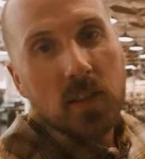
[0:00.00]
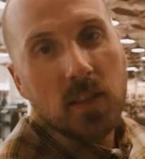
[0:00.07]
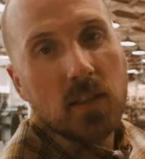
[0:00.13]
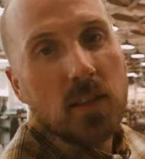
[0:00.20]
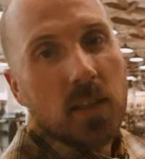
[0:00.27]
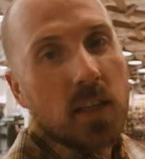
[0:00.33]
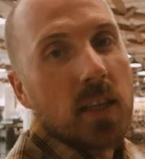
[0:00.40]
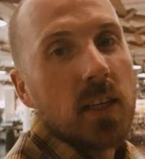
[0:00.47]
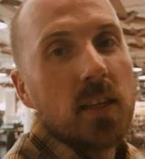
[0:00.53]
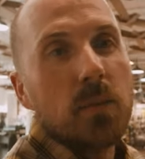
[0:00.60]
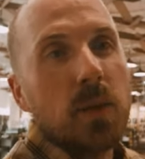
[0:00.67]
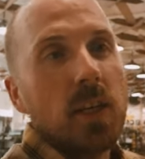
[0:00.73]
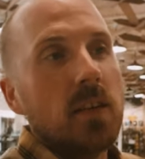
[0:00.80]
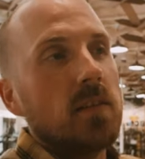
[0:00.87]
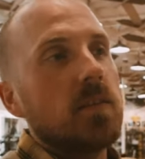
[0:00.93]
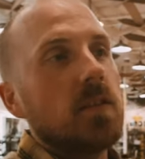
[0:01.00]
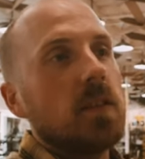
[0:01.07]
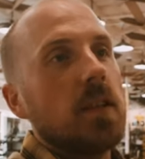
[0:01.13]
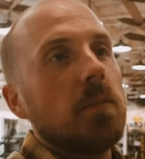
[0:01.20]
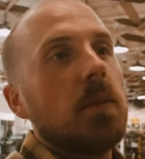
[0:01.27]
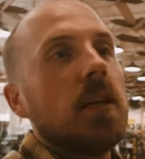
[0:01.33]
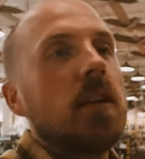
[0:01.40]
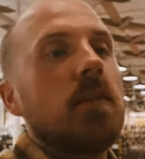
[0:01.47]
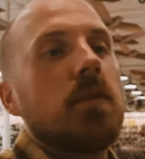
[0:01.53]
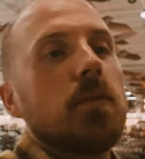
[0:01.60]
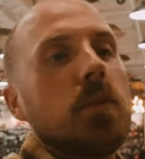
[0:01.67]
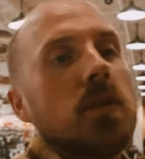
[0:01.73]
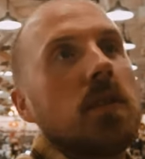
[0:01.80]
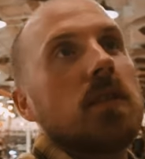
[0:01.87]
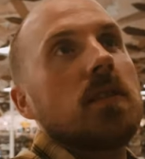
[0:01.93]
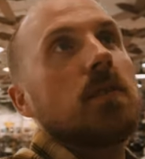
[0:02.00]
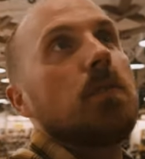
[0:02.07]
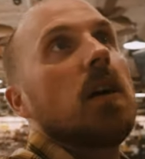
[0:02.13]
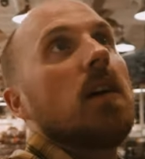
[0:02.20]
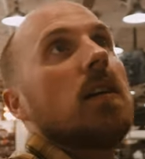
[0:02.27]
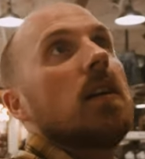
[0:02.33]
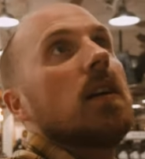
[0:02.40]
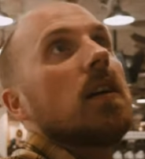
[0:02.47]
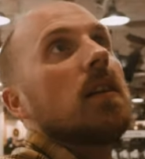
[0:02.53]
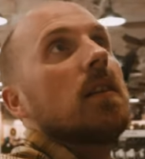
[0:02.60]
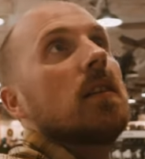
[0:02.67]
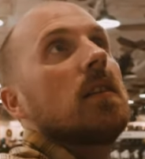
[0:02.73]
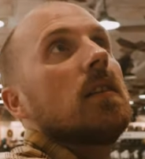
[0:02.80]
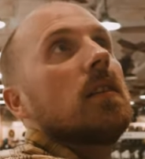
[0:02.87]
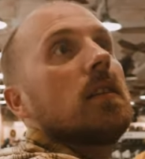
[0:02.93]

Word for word: just to get a better feel, I might even put the small on.